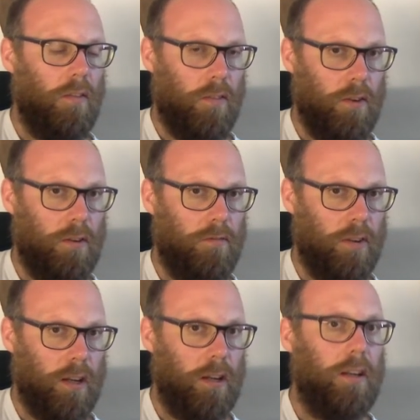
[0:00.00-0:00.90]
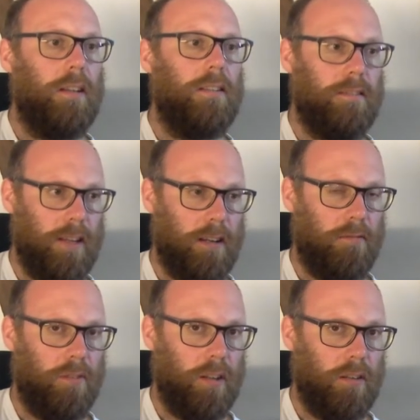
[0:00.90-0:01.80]
third finger, second
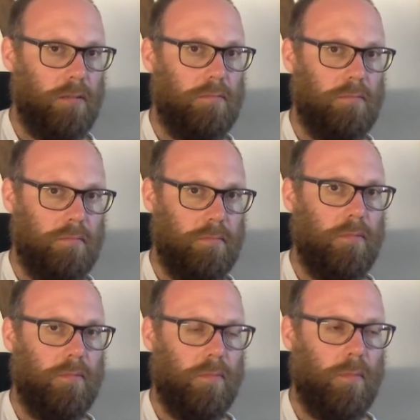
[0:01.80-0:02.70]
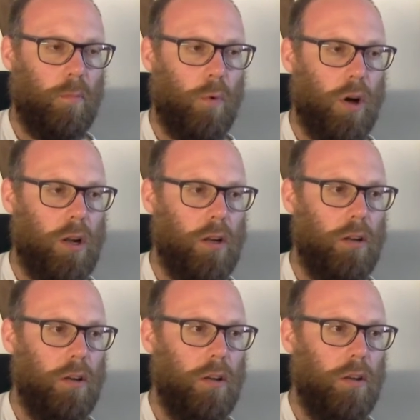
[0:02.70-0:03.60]
finger. 1,
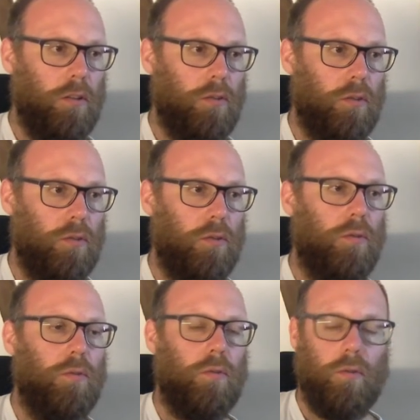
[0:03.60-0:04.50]
2,